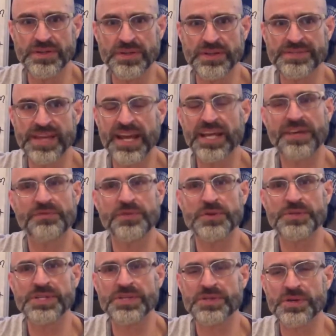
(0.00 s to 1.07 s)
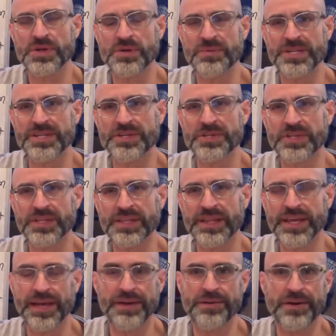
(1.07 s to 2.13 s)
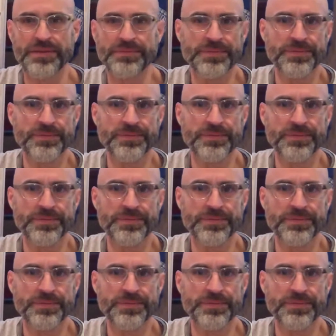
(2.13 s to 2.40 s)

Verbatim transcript: it's kind of confusing term initially. Like I,